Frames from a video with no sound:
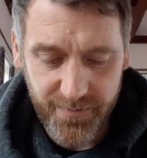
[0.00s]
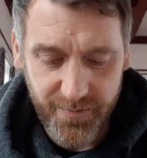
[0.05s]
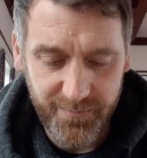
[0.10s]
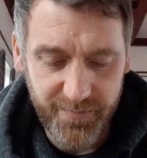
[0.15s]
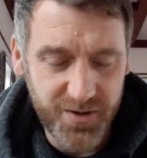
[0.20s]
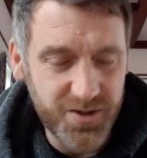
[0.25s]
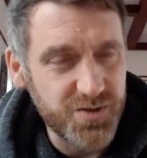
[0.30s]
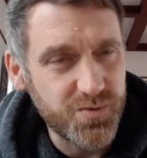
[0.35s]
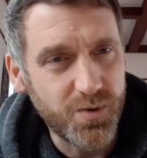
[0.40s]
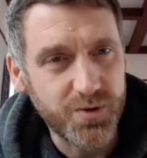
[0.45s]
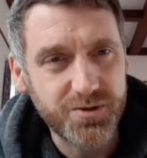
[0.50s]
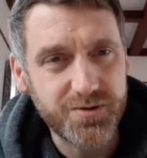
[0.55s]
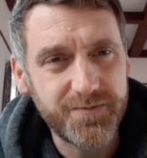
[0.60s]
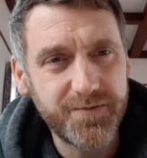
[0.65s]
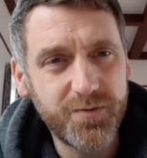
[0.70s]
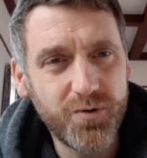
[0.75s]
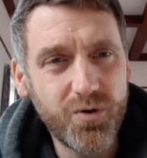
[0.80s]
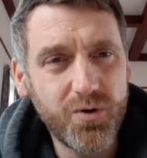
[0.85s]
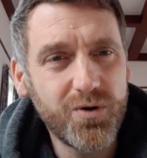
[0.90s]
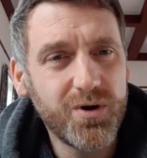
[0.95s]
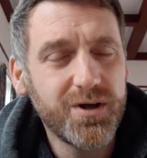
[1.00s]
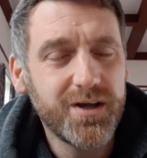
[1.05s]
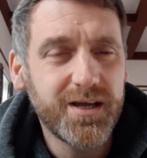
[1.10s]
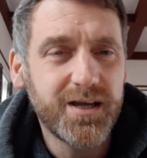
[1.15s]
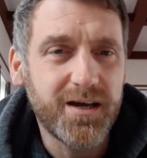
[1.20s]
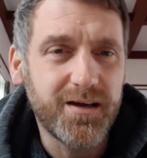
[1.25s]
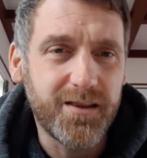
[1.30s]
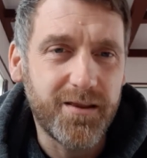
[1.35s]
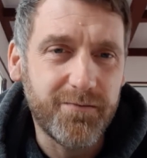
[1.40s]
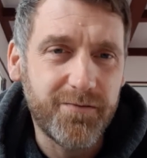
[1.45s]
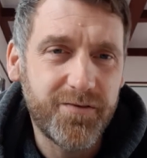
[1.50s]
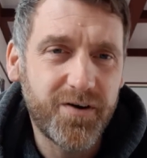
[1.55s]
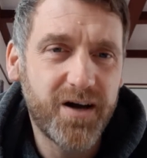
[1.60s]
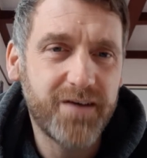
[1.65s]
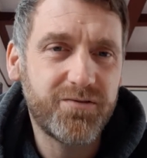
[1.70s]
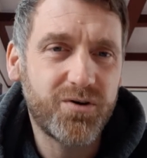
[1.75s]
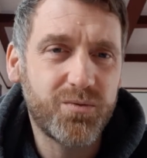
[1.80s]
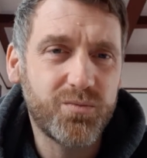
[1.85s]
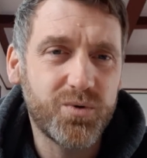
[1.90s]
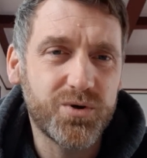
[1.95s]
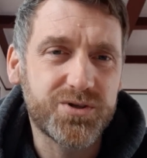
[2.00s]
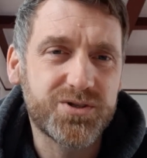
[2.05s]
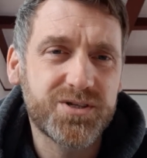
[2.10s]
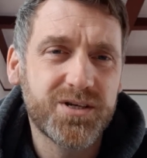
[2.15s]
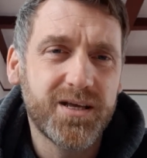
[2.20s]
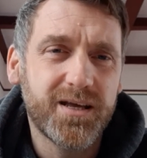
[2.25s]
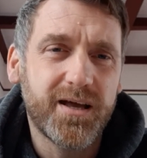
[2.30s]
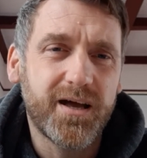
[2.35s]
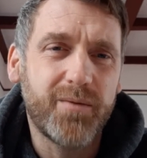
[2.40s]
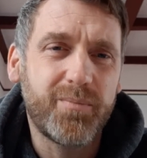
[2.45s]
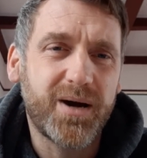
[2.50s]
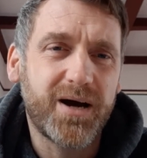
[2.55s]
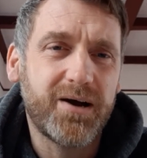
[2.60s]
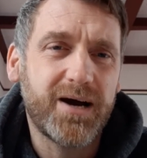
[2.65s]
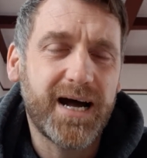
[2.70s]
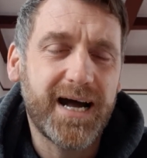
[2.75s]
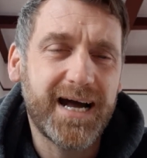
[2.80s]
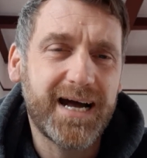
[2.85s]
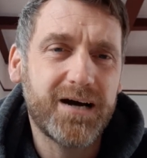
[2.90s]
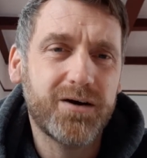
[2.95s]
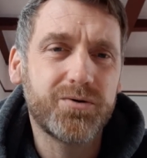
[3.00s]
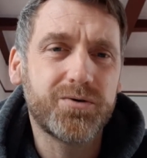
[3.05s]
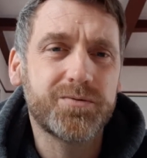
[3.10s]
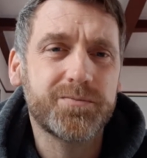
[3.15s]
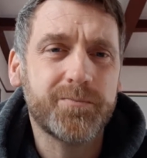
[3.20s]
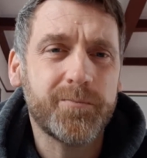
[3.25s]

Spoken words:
from verse 1 to 4 and then 5 onwards, about how